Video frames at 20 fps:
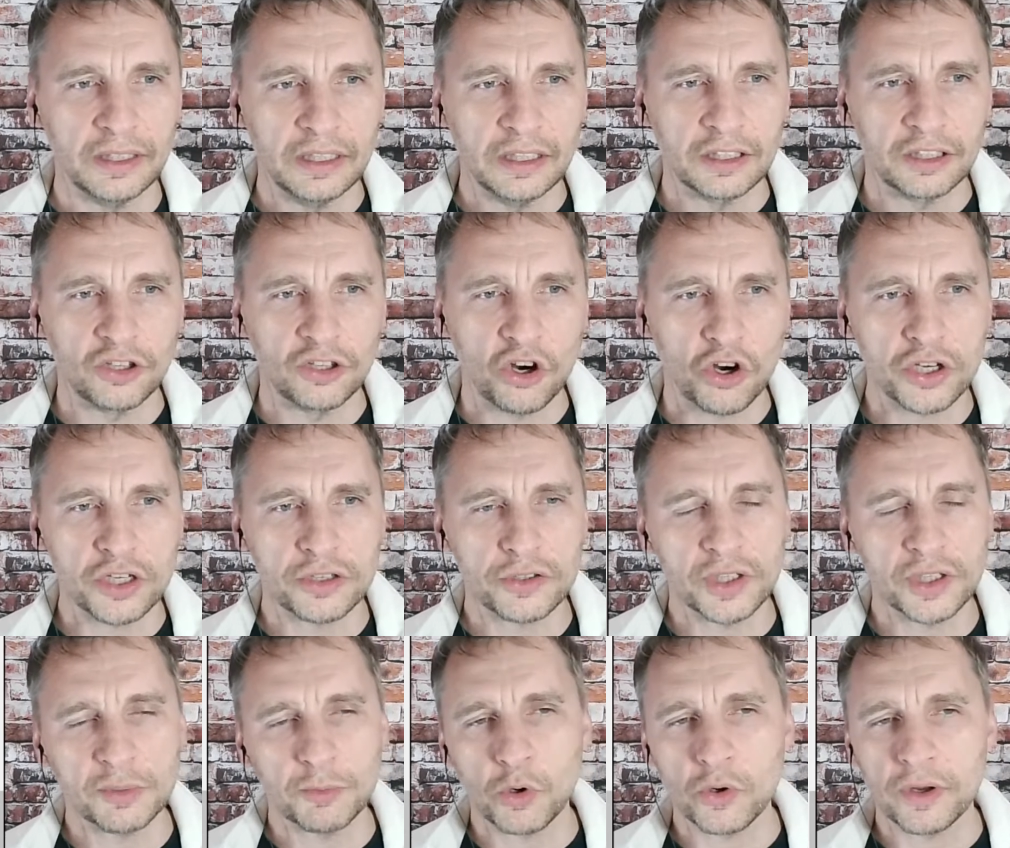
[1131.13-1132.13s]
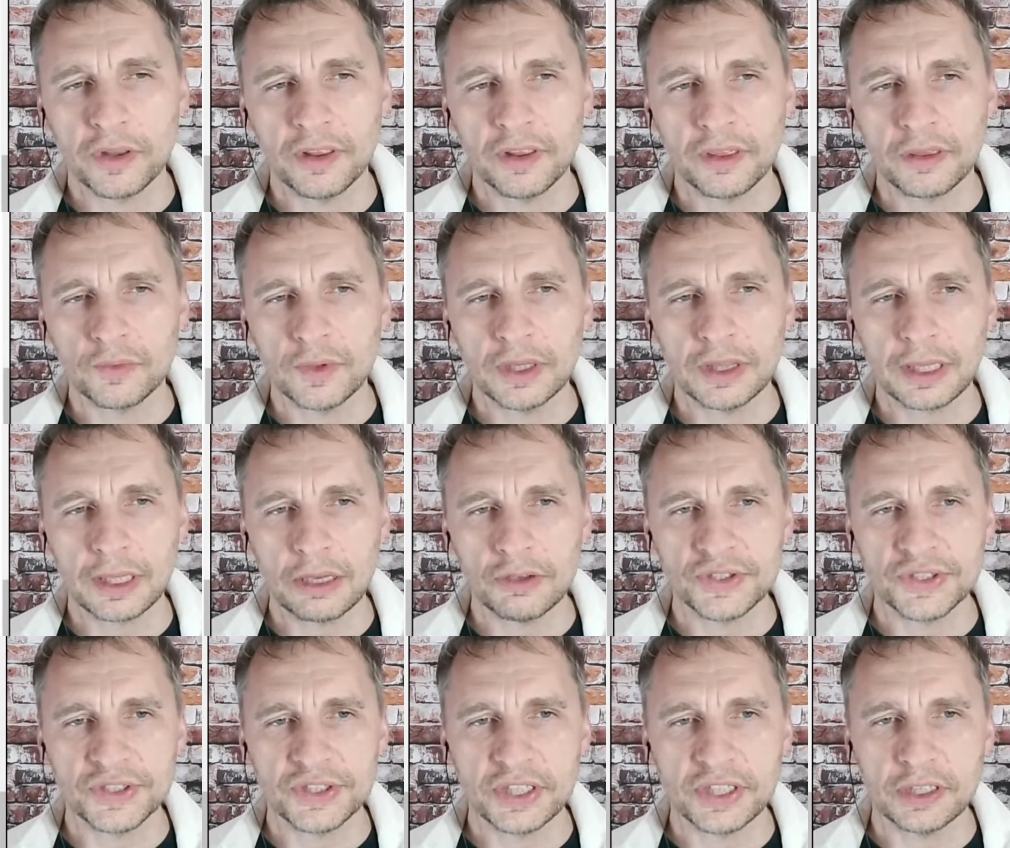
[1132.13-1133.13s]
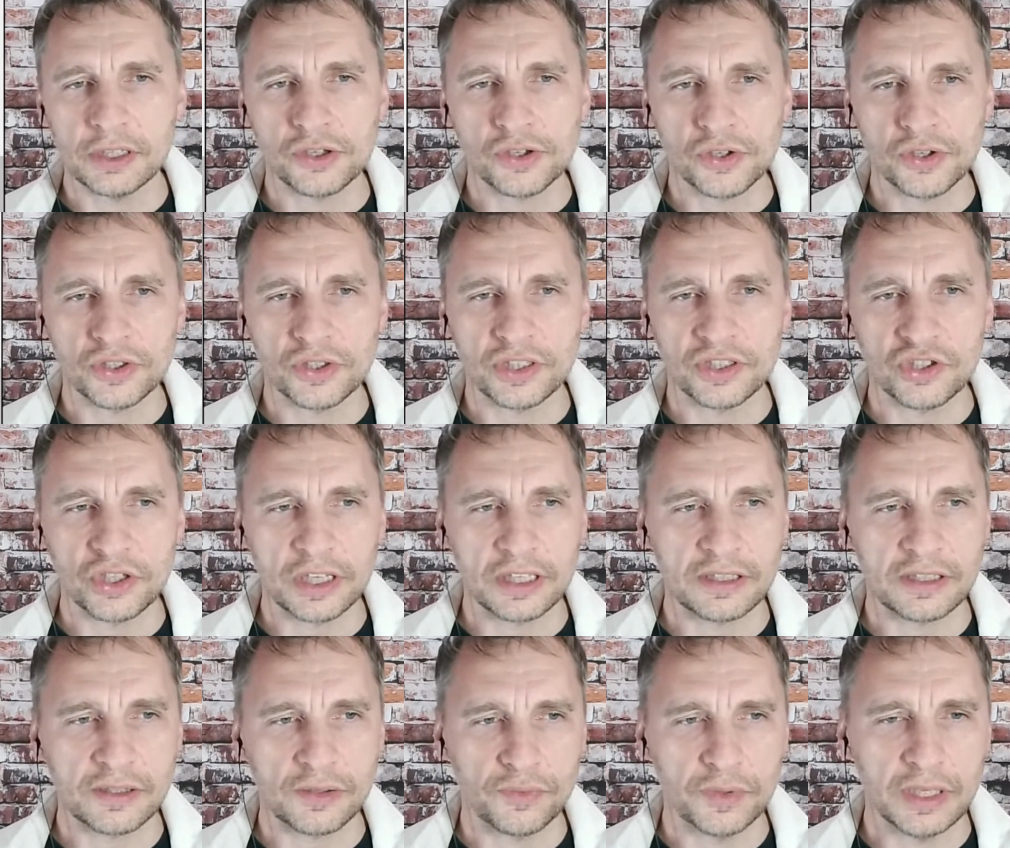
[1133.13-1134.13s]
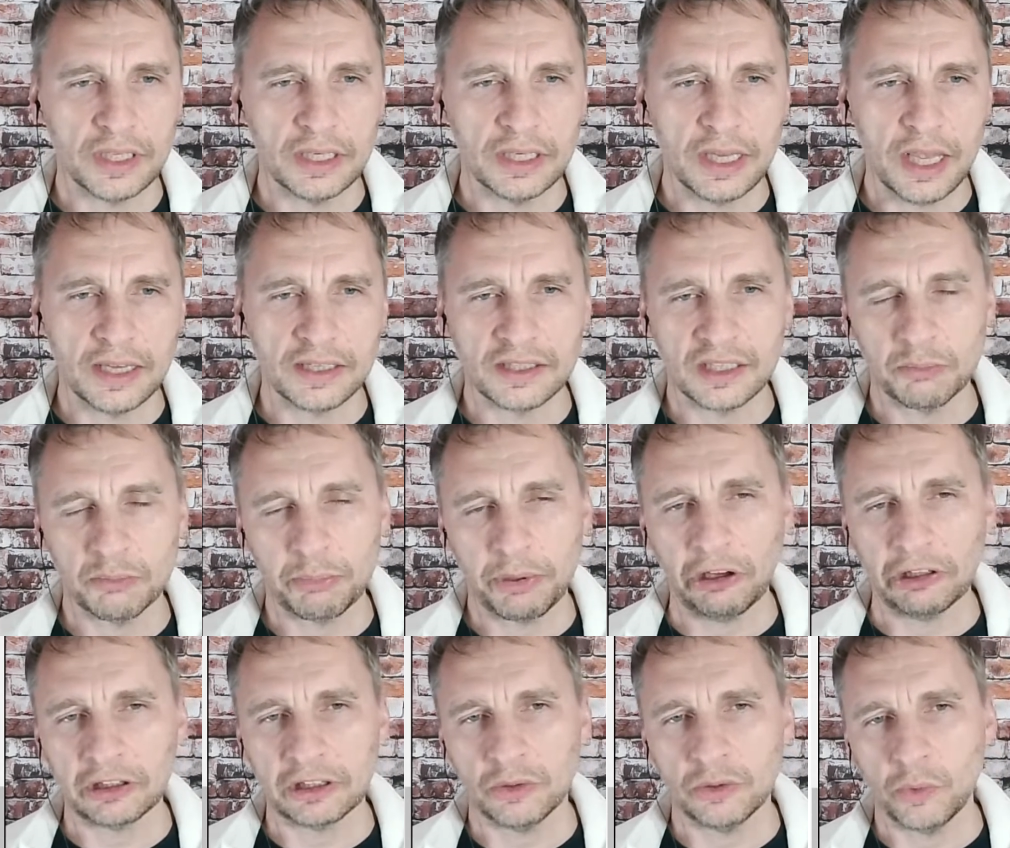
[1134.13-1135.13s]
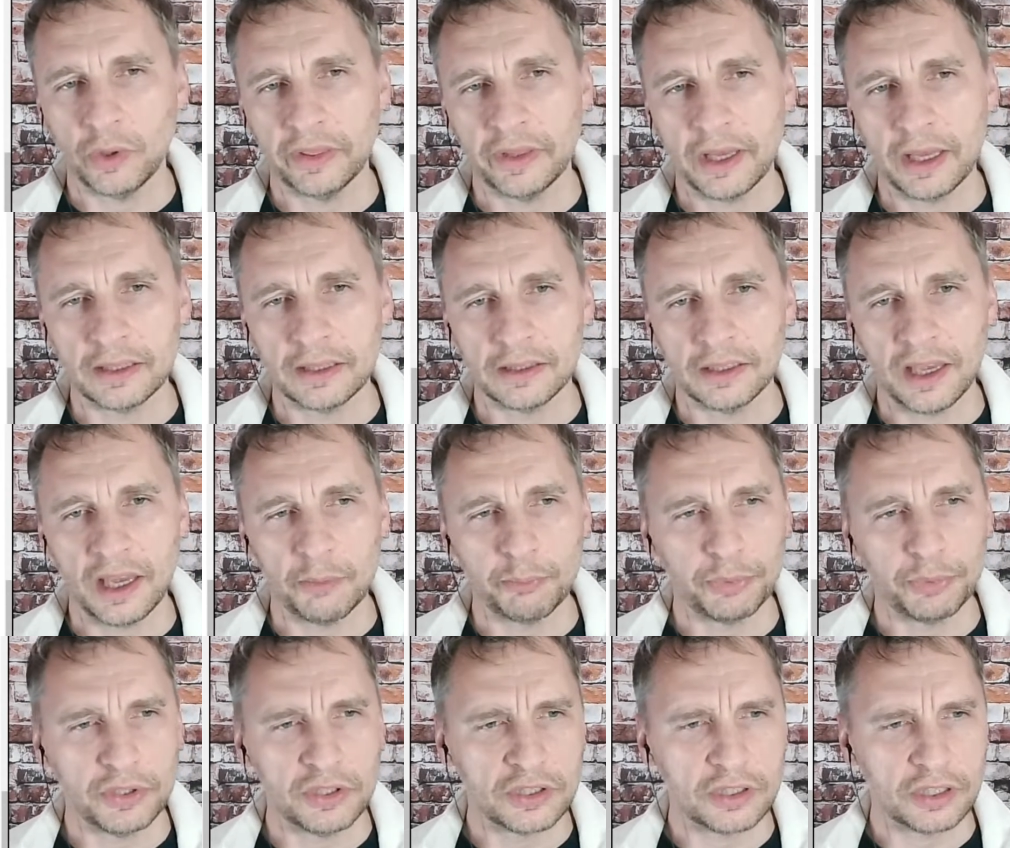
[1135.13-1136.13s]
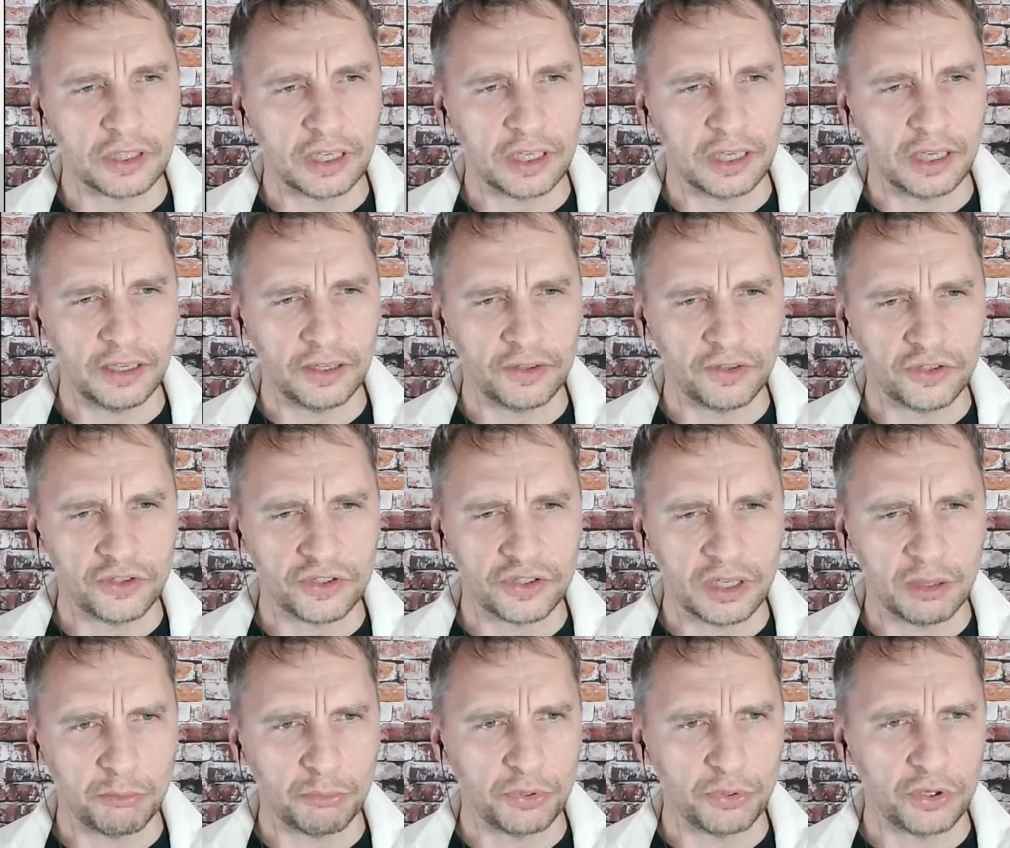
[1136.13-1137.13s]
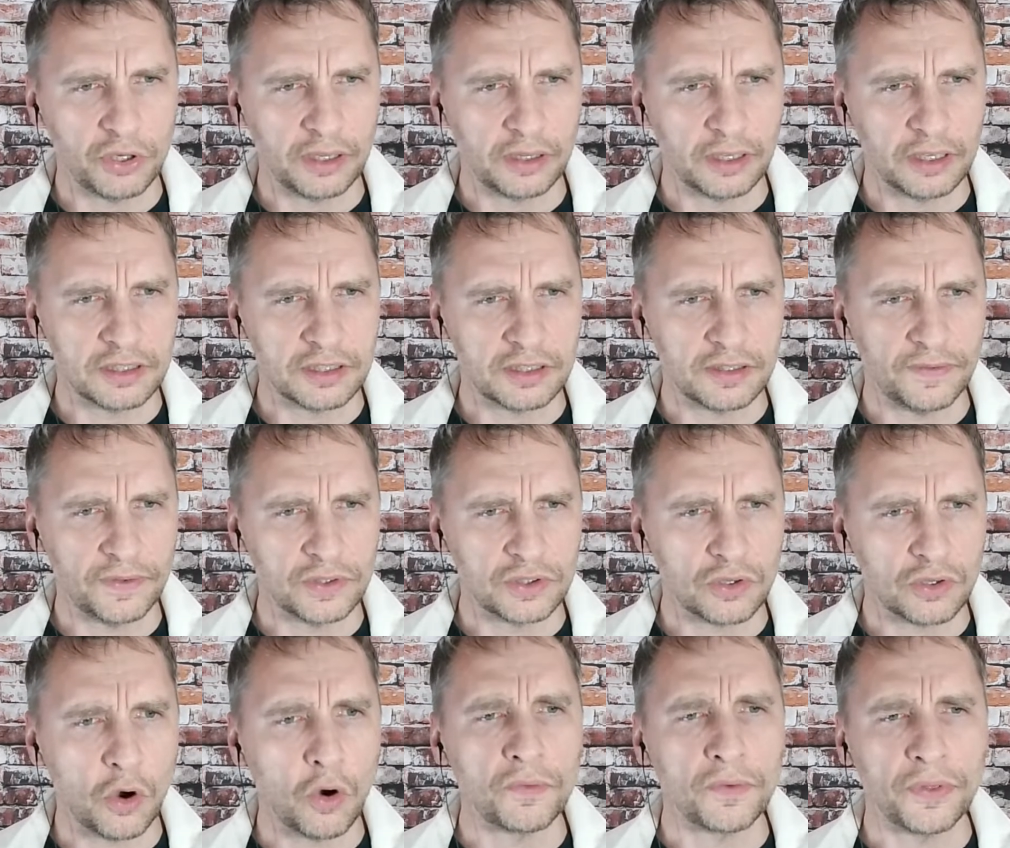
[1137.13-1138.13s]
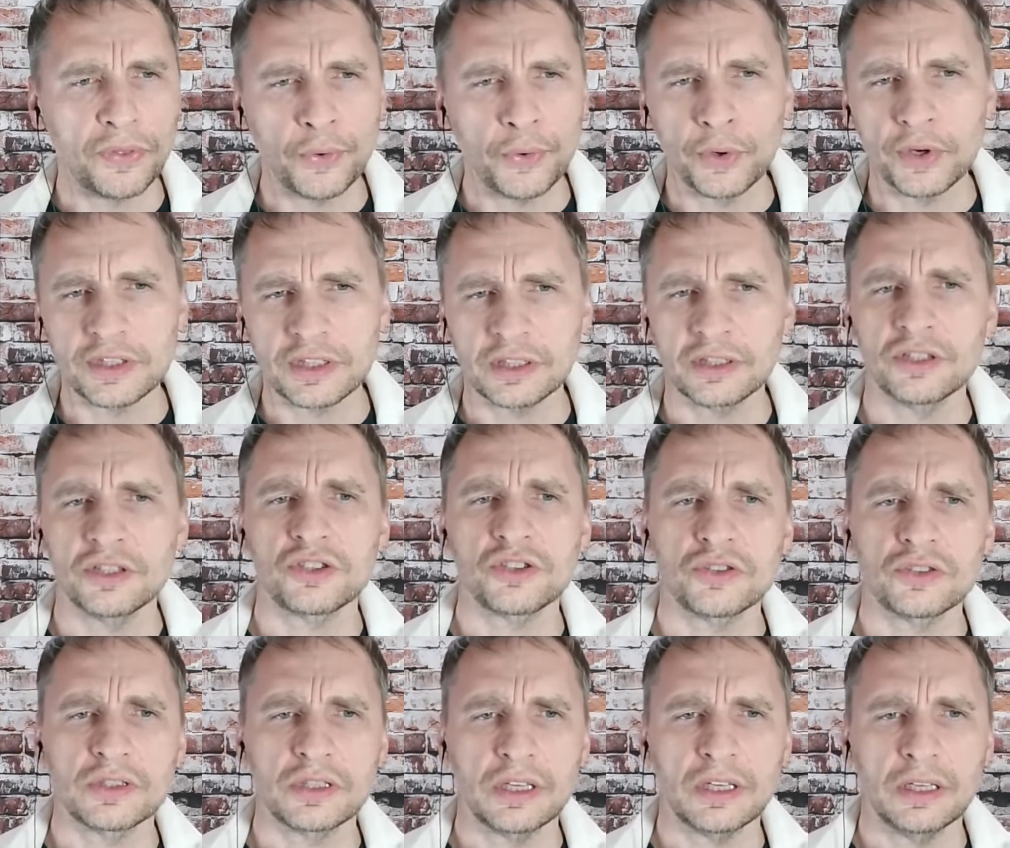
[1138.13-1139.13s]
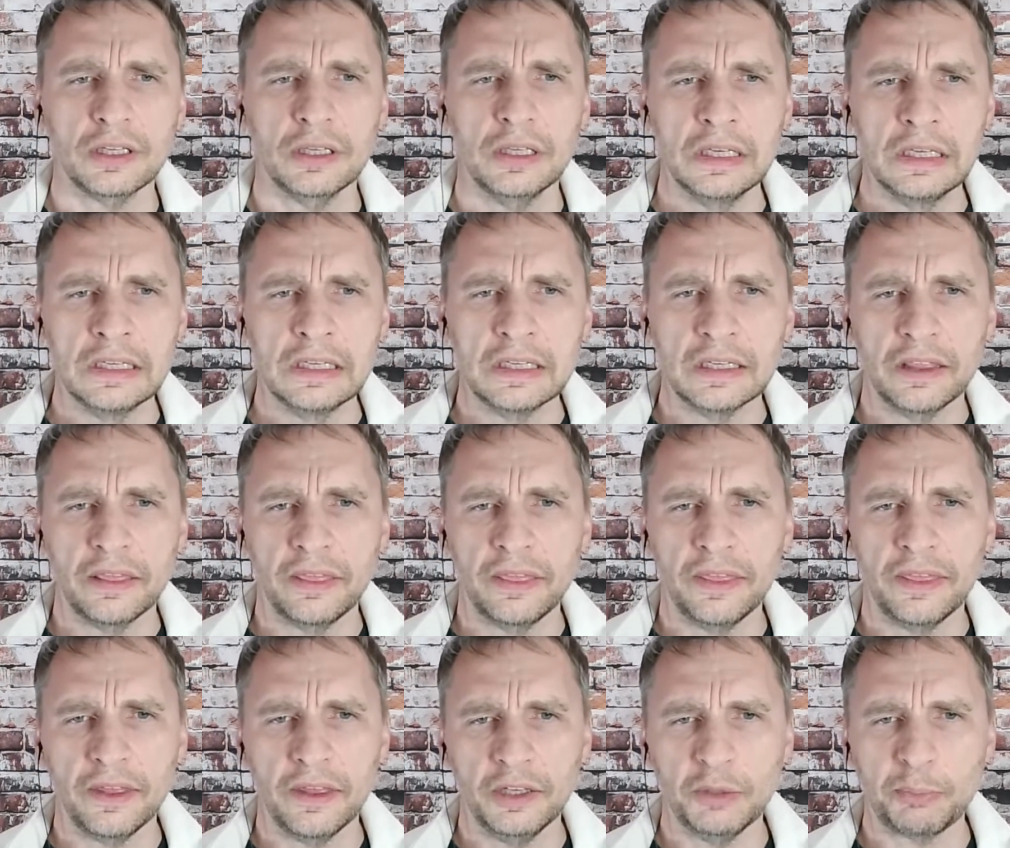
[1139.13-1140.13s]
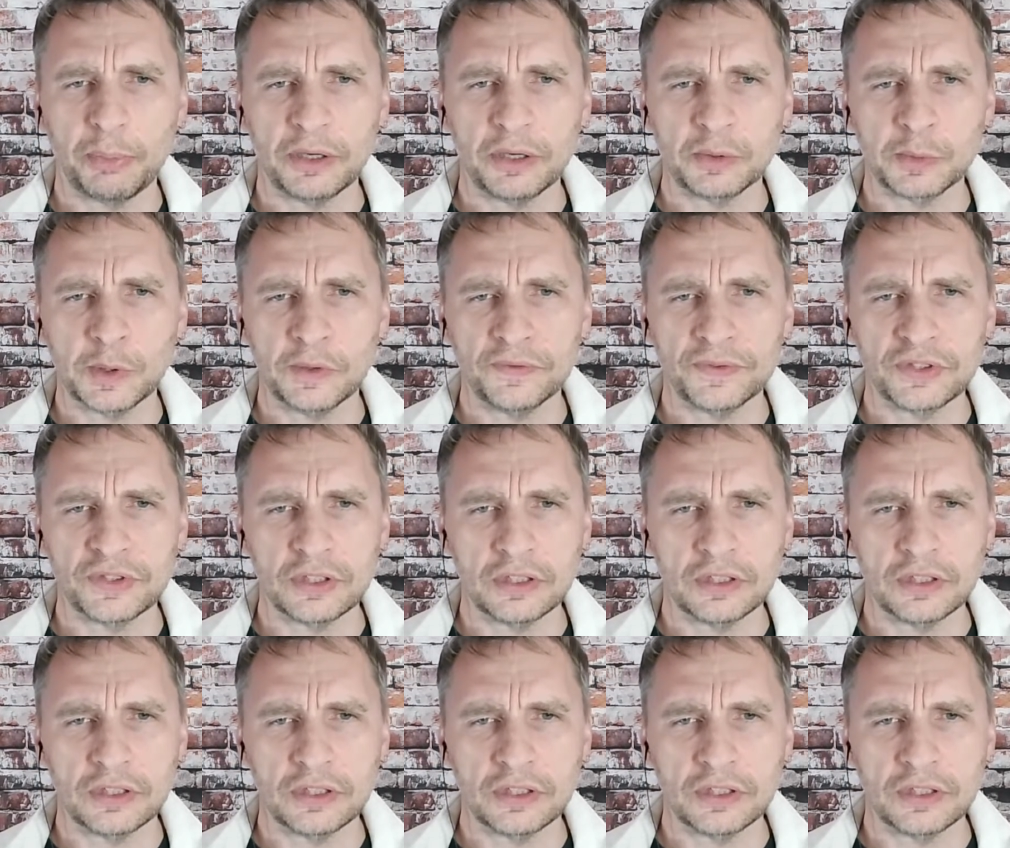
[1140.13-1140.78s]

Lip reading: garnering more than 3,000 signatures in just 3 days. And apparently when that happens, there's a number, I guess if it's over 30 signatures, then the Department of City